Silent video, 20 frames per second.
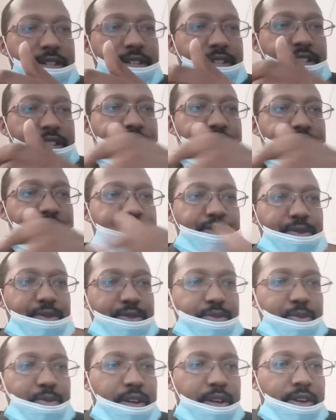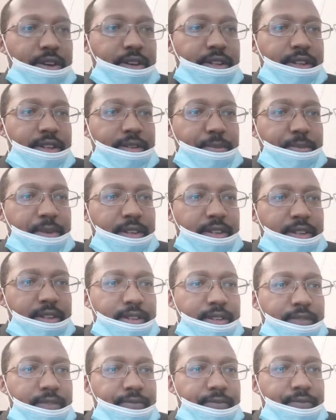issue as well. Independent
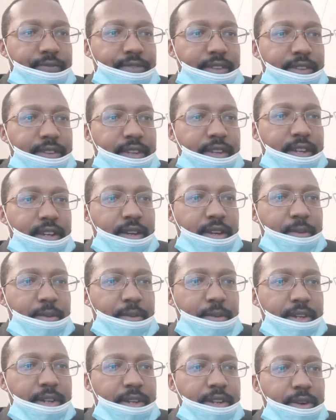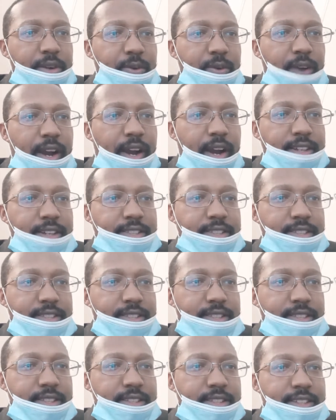media rocks.
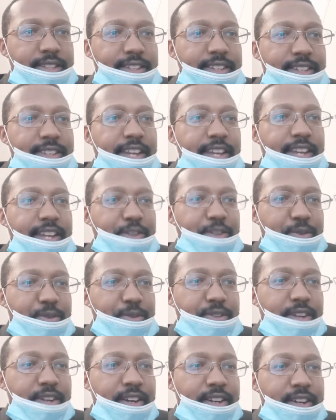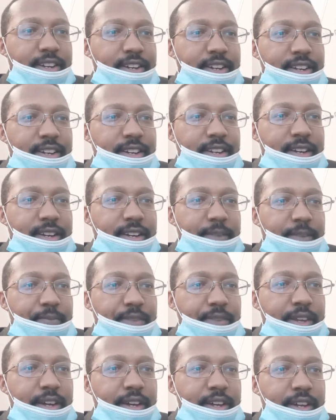Thank you, sir.
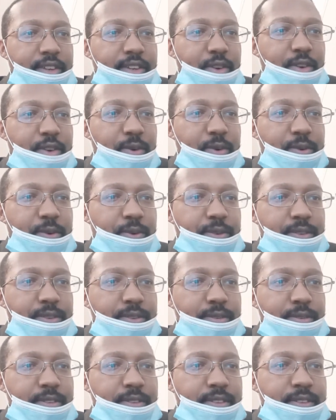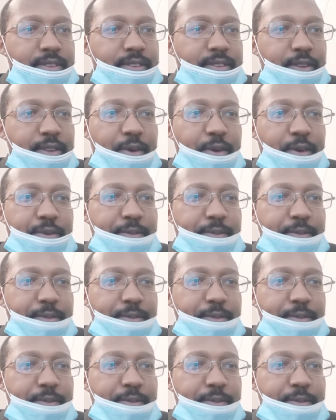No, Noel's my